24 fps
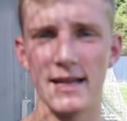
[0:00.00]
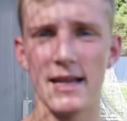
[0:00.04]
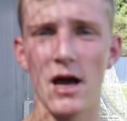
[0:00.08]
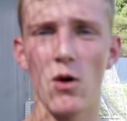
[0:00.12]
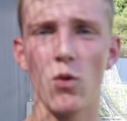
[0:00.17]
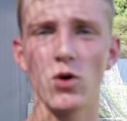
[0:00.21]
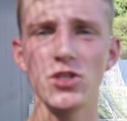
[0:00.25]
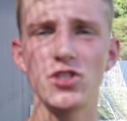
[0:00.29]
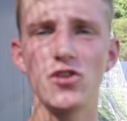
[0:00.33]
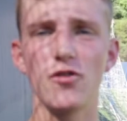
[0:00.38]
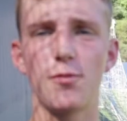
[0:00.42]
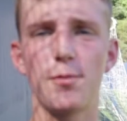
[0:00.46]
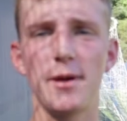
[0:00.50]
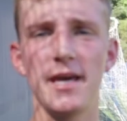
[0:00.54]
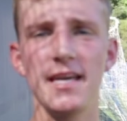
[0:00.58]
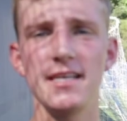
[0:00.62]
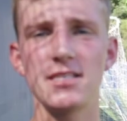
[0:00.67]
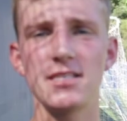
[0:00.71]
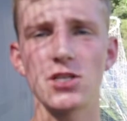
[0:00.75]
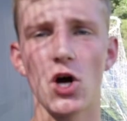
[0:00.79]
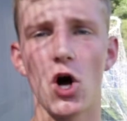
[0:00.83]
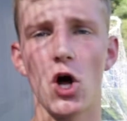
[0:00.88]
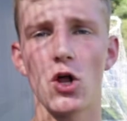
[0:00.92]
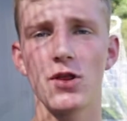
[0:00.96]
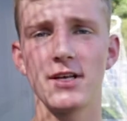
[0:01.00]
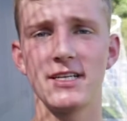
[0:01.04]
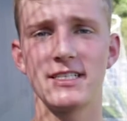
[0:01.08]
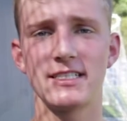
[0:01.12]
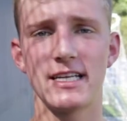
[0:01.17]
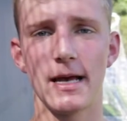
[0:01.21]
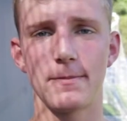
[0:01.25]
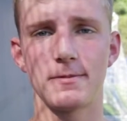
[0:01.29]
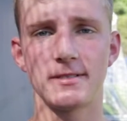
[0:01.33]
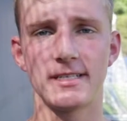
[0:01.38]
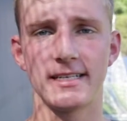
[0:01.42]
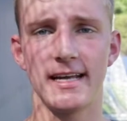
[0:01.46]
And now once you've pieced all these
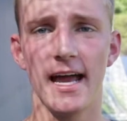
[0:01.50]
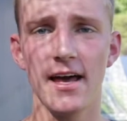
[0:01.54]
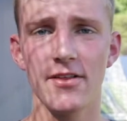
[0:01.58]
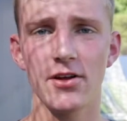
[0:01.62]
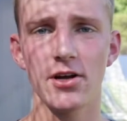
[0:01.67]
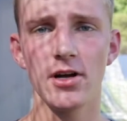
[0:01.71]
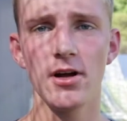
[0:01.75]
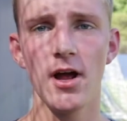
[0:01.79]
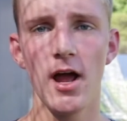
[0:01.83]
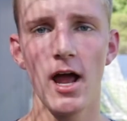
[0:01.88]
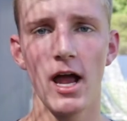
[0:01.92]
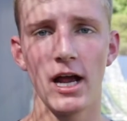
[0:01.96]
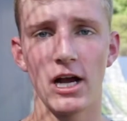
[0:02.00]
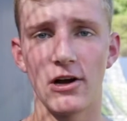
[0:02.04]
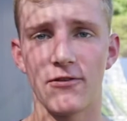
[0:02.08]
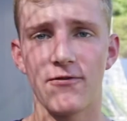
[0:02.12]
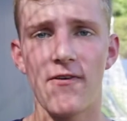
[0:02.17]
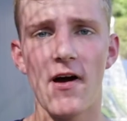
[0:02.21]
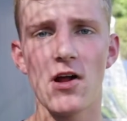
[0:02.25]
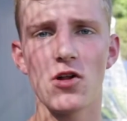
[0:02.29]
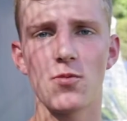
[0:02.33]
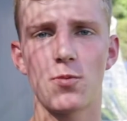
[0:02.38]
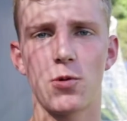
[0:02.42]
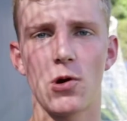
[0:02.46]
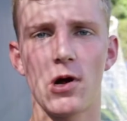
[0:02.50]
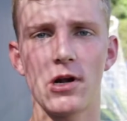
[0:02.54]
steps together, your final